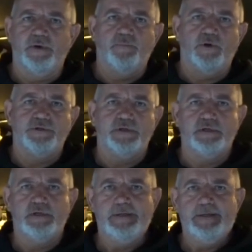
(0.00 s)
Git Boxing.
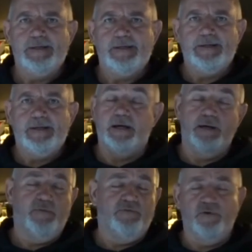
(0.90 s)

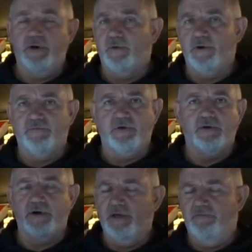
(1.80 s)
Before I go any further,
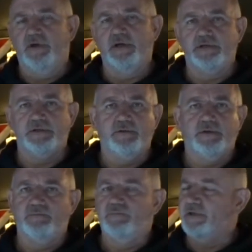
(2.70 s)
I keep forgetting to do
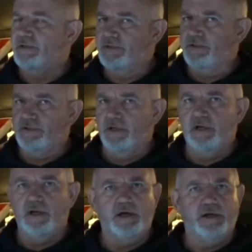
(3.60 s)
it. Please share,
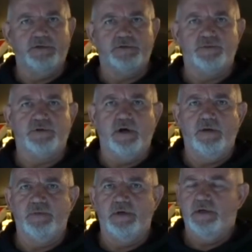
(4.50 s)
like and subscribe.
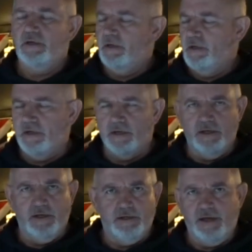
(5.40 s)

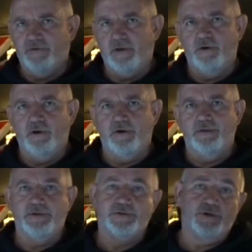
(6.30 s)
Having you along on
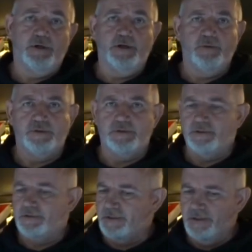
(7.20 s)
this journey, which
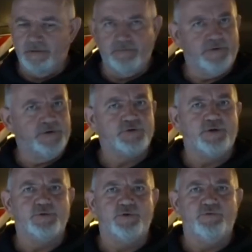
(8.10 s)
is a very
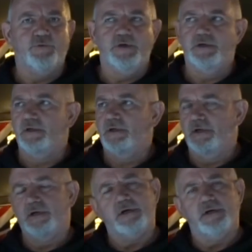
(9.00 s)
strange one for me,
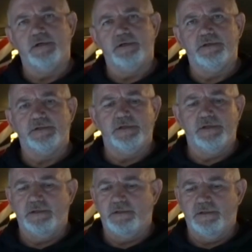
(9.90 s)
is
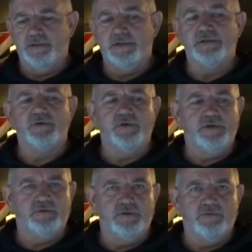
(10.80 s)
a great
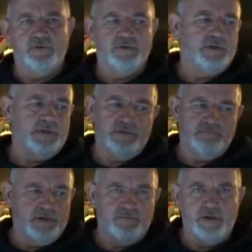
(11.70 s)
thing.
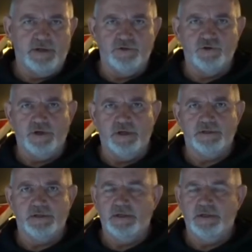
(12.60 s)
I'm really enjoying it.